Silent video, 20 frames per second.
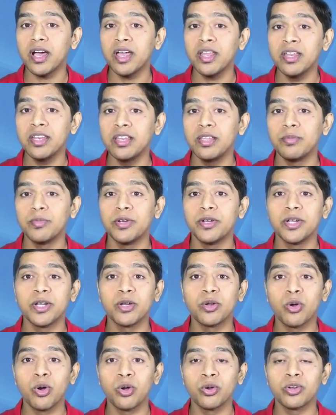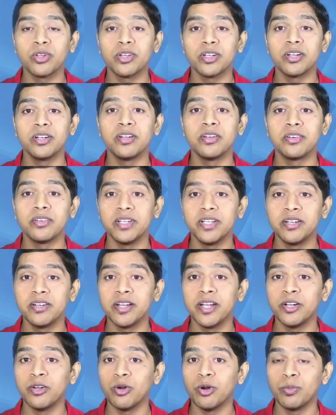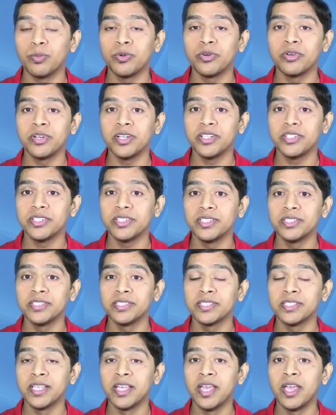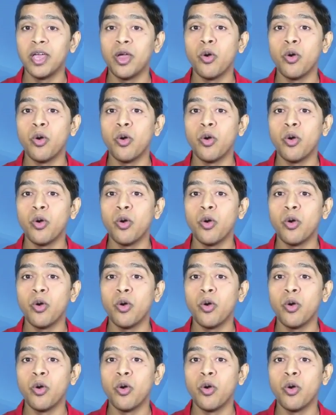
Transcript: unlimited concurrent read-write operations